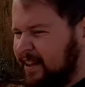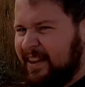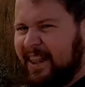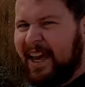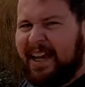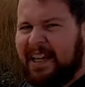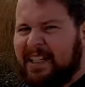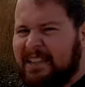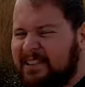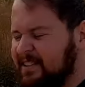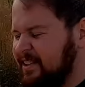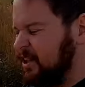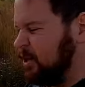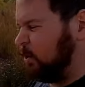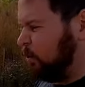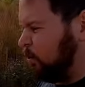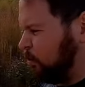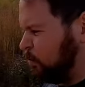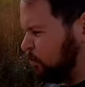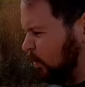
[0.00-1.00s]
and that is
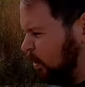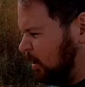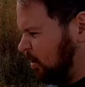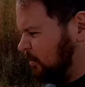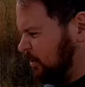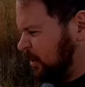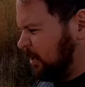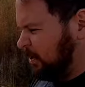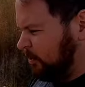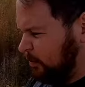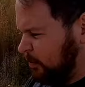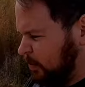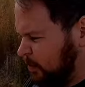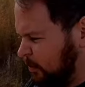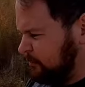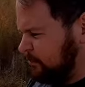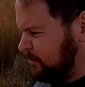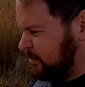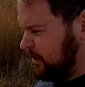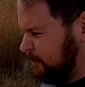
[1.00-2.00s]
the Old Walnut
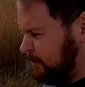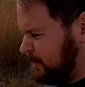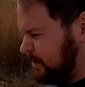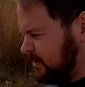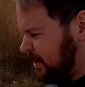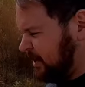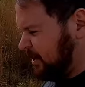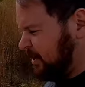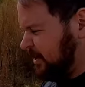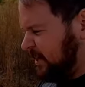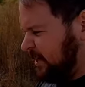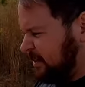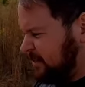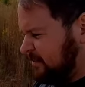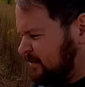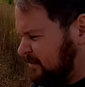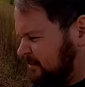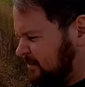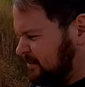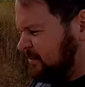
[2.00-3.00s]
Grove
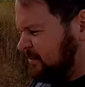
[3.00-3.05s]
Cemetery.